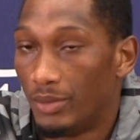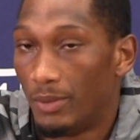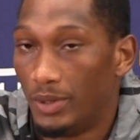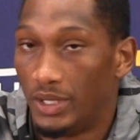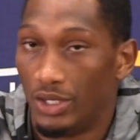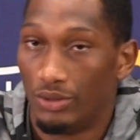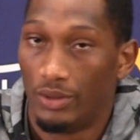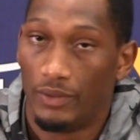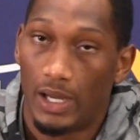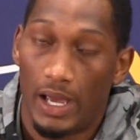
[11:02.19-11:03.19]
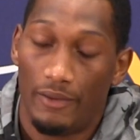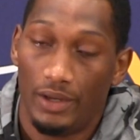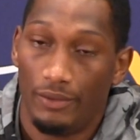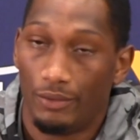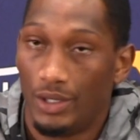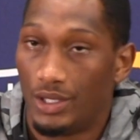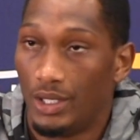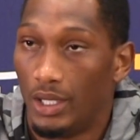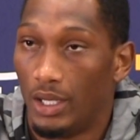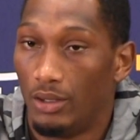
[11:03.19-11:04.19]
my potential. If not, I haven't even reached
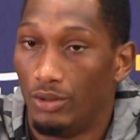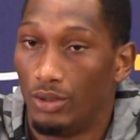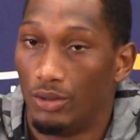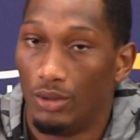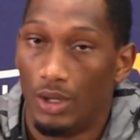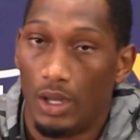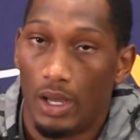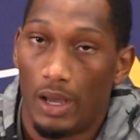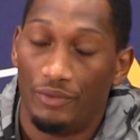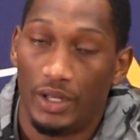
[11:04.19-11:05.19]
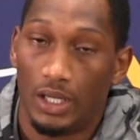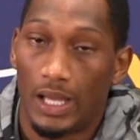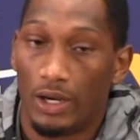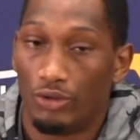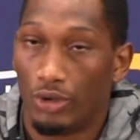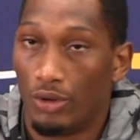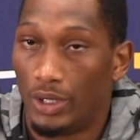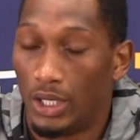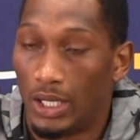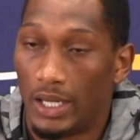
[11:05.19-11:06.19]
it yet, you know. Done a lot of
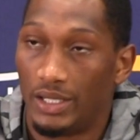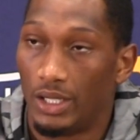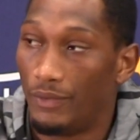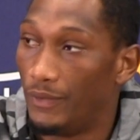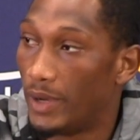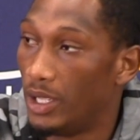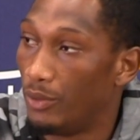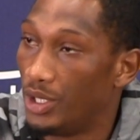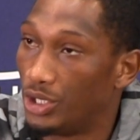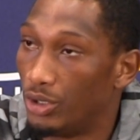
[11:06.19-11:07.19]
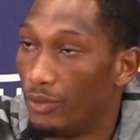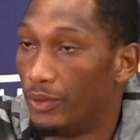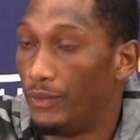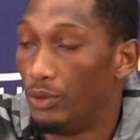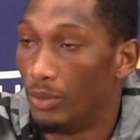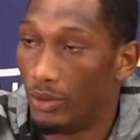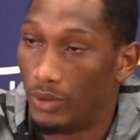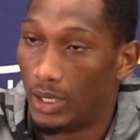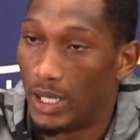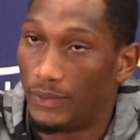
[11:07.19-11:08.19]
growing and a lot of self-evaluation over
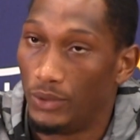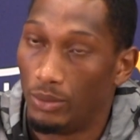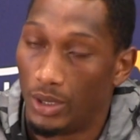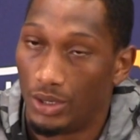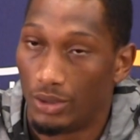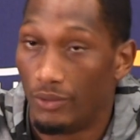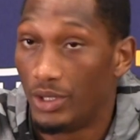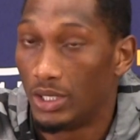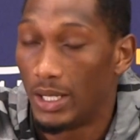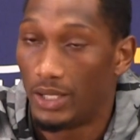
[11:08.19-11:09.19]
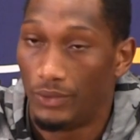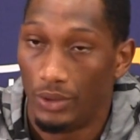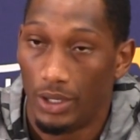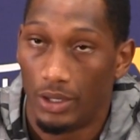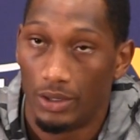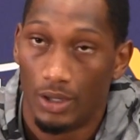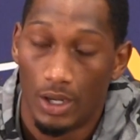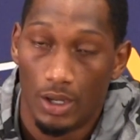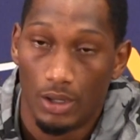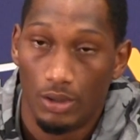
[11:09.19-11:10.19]
this last few years,
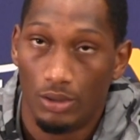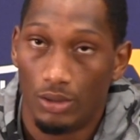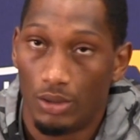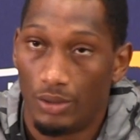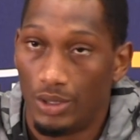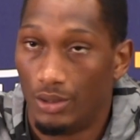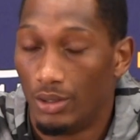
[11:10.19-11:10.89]
you know, and